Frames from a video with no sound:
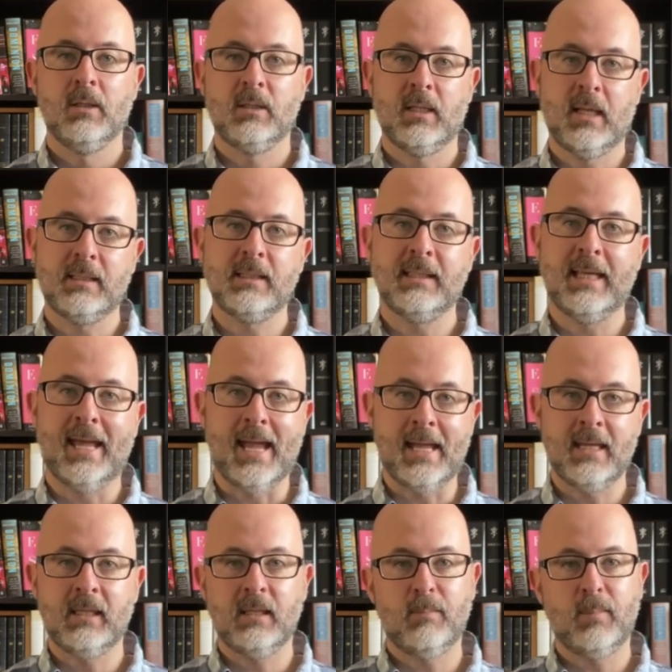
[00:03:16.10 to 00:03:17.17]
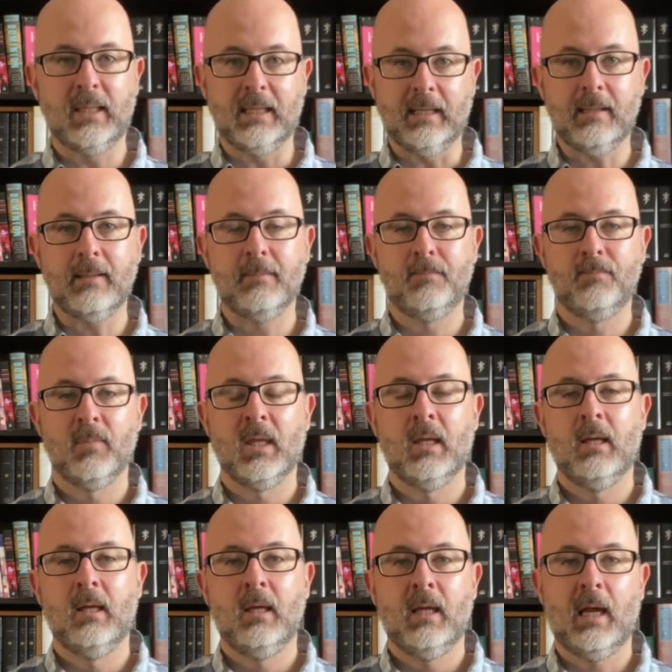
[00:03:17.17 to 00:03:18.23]
So that's the A and the B.
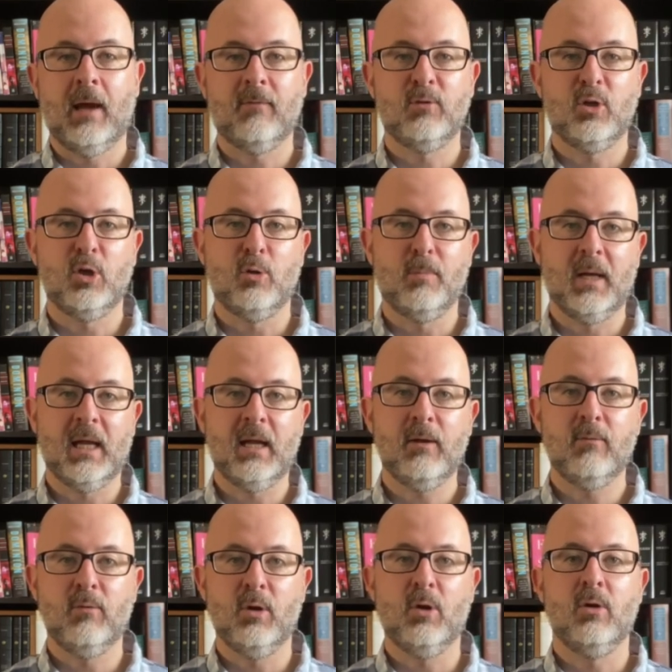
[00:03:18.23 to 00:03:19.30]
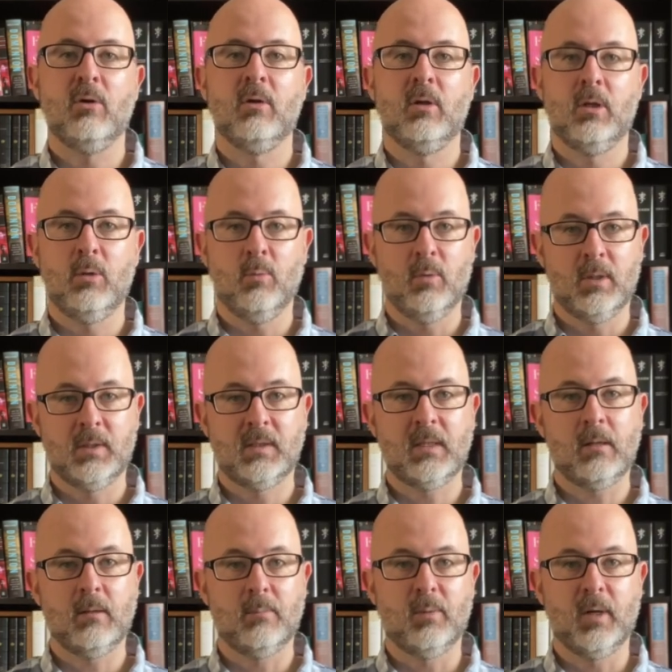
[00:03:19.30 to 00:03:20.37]
After your behavior, you want to
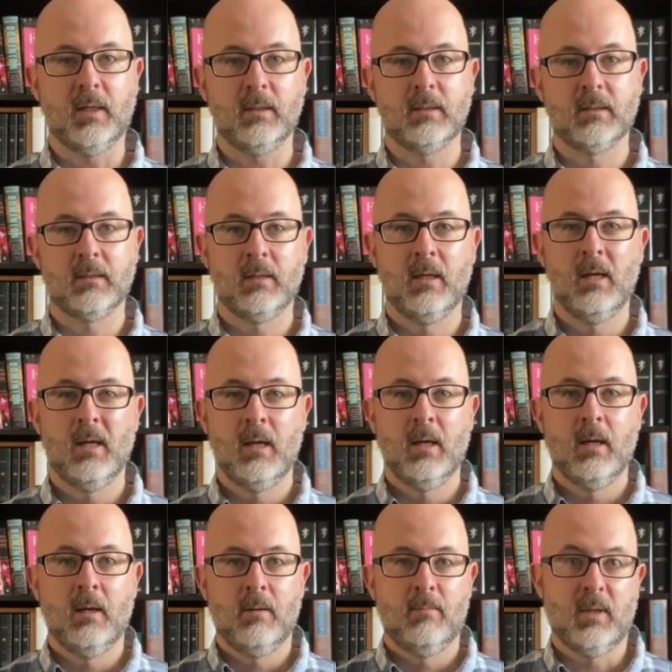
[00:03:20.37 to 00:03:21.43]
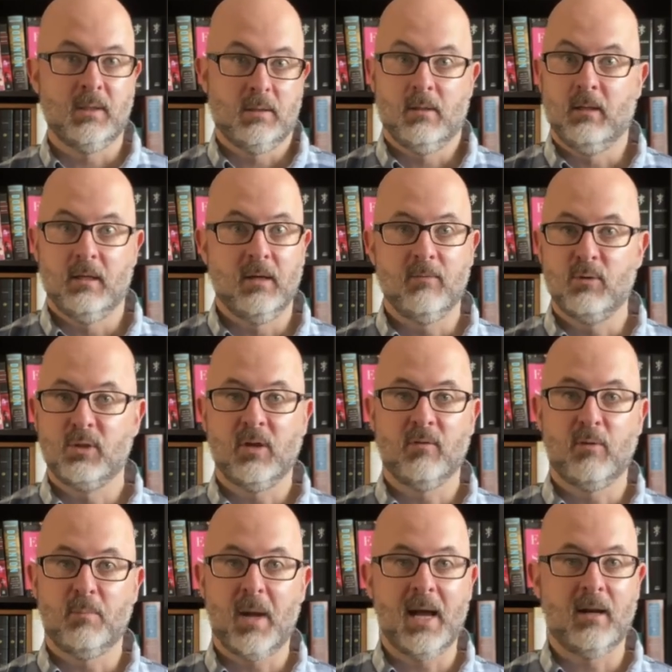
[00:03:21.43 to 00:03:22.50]
celebrate. Basically give yourself
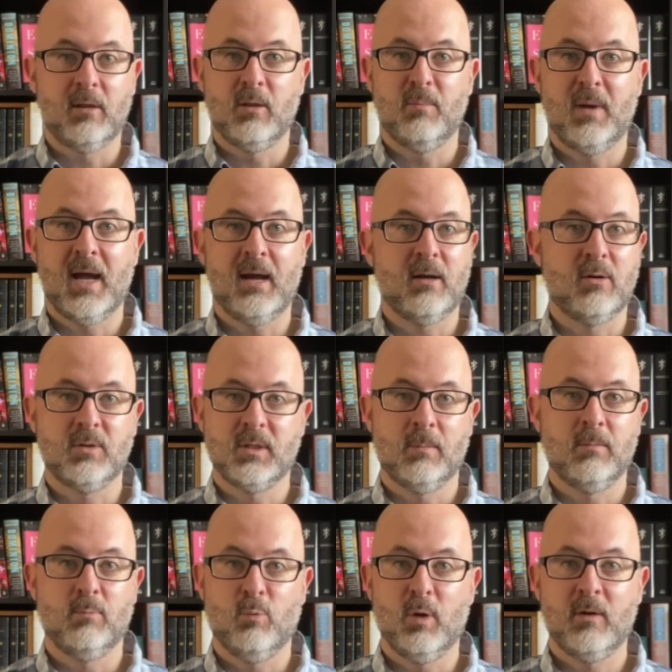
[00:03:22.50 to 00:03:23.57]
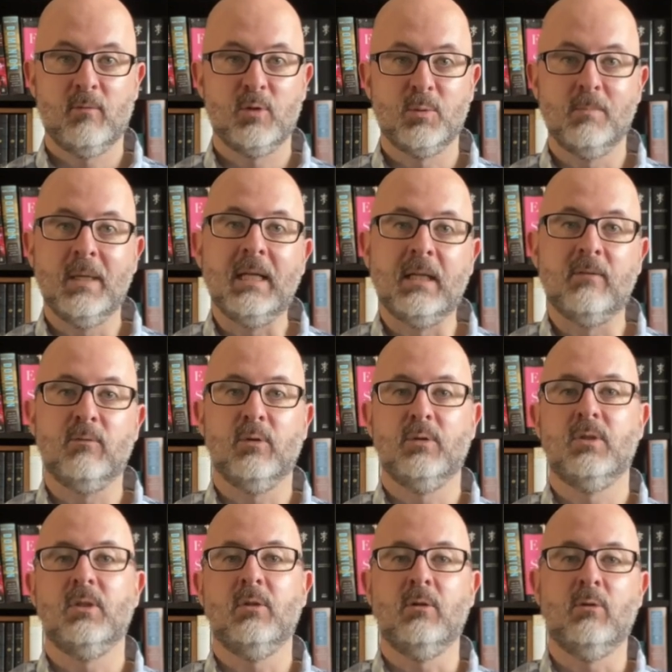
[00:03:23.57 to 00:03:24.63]
a pat on the back or whatever's meaningful
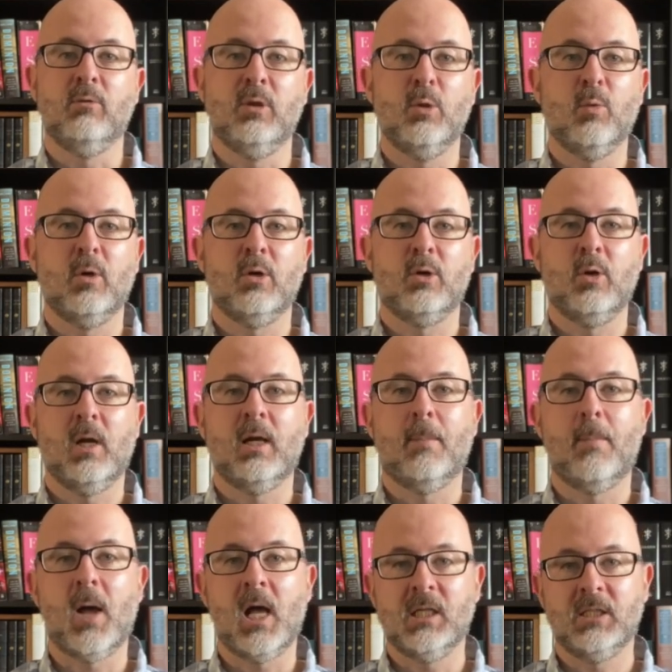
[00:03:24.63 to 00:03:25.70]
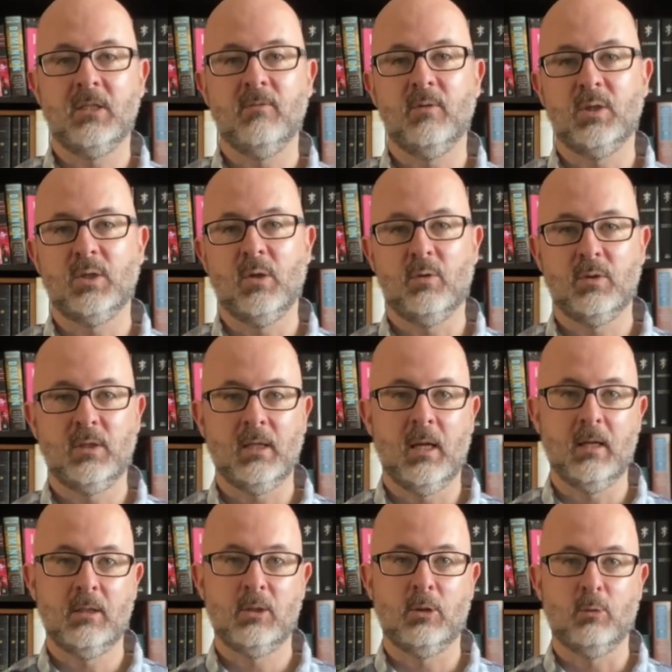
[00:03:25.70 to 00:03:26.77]
to you. You want to create a positive
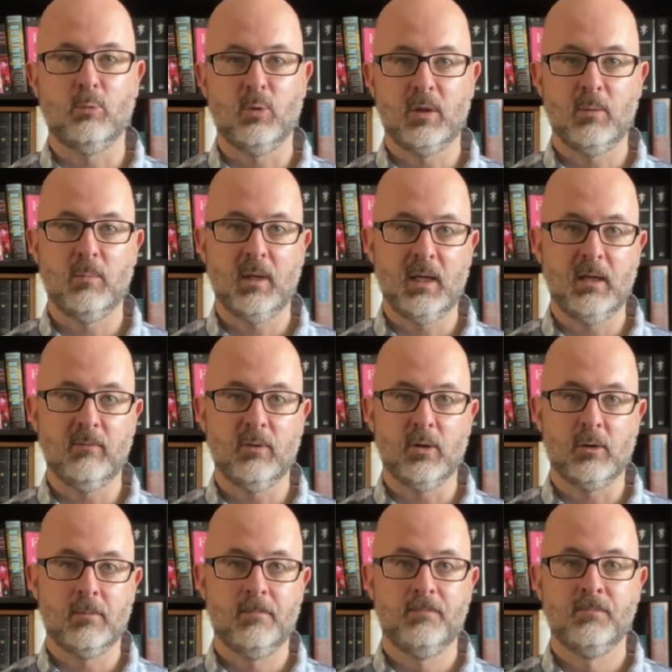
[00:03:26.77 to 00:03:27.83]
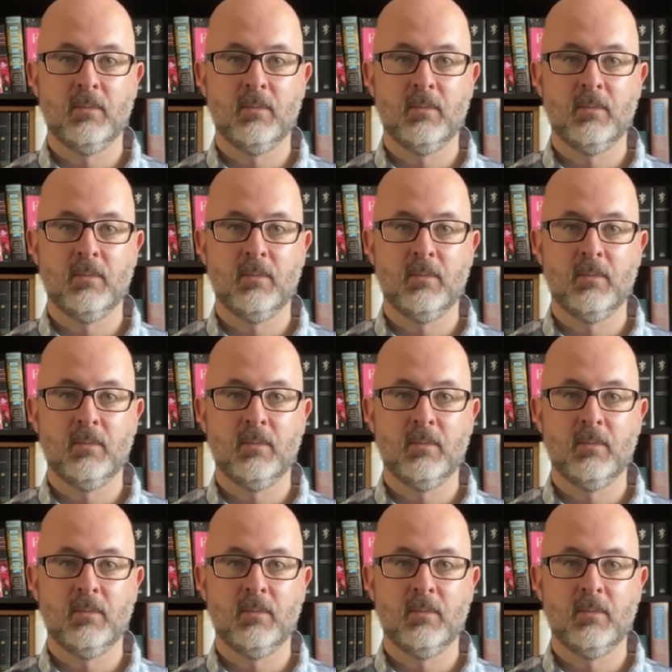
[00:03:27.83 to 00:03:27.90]
association with the behavior.